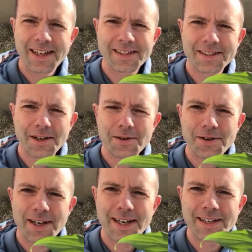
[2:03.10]
Yes. So
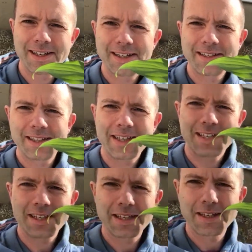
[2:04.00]
here is
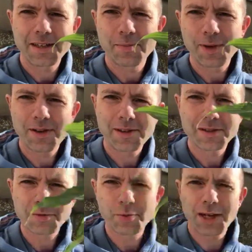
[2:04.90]
a plant. I
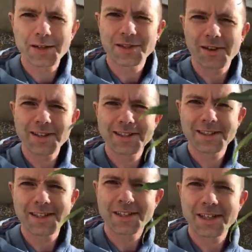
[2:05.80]
just brought it outside. This is
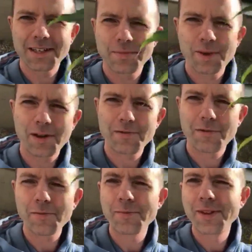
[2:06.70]
actually a plant
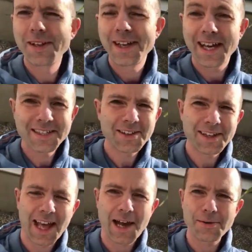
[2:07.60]
from inside
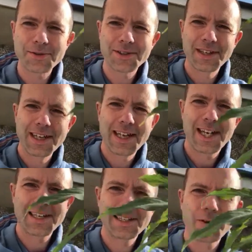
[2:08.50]
the house,
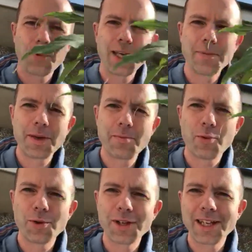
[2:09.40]
and me and
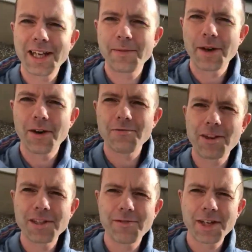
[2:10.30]
Paula nickname it our
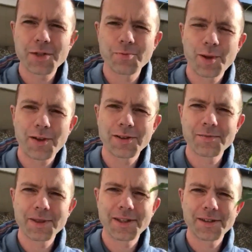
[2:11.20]
resurrection plant
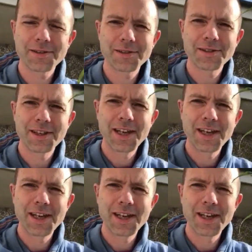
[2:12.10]
because